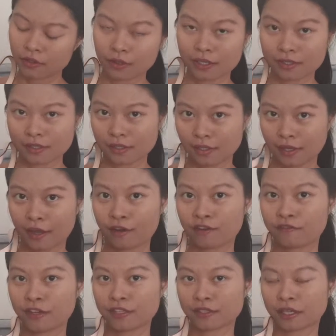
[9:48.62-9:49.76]
You can see the air
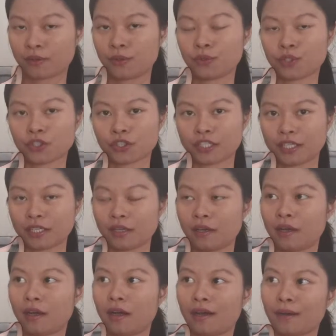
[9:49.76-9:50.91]
vents are usually
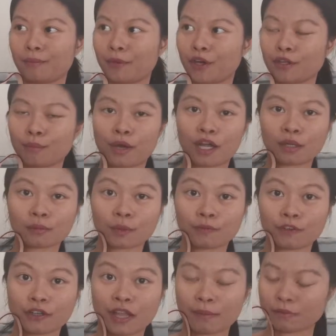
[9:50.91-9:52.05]
on the bottom of
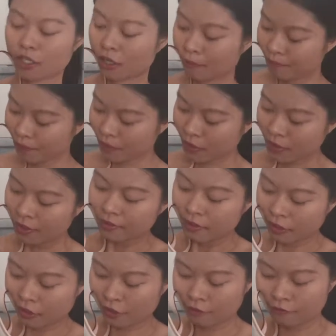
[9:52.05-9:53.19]
your laptop.
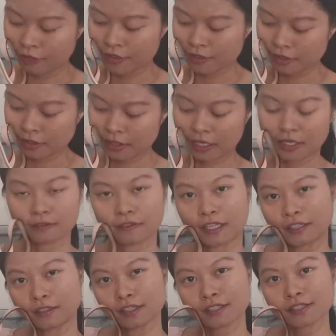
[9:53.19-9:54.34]
The air vents kind of
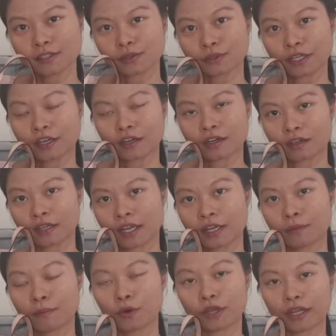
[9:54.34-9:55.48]
like this, so they are kind
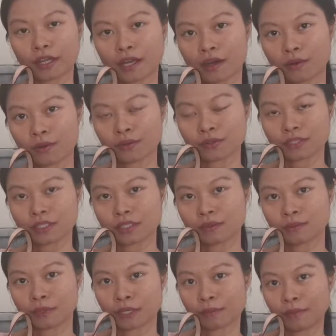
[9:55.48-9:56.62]
of poking out. You see
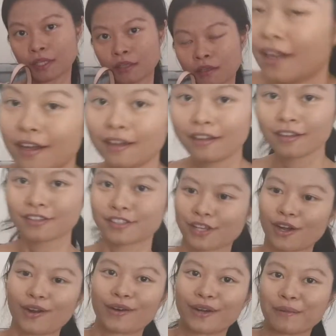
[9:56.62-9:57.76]
what I mean?
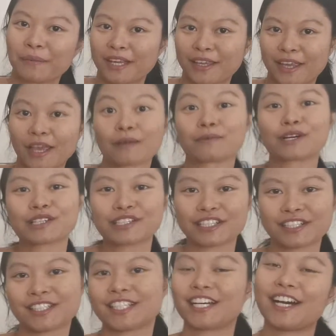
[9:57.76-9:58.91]
Sorry, my camera
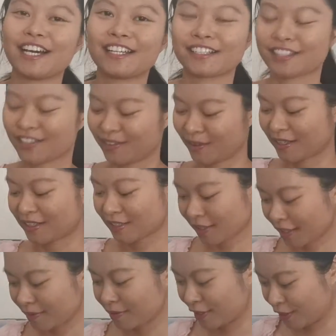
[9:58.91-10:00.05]
just died, so let's
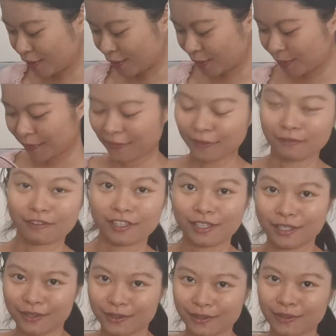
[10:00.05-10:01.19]
continue with the
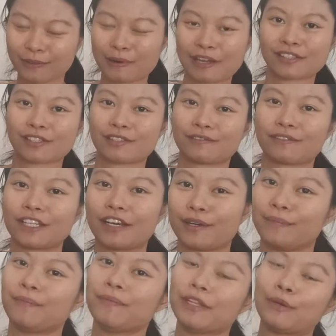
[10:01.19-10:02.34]
video, the rest of the
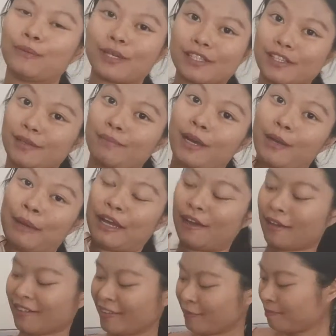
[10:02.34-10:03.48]
what's in my bag.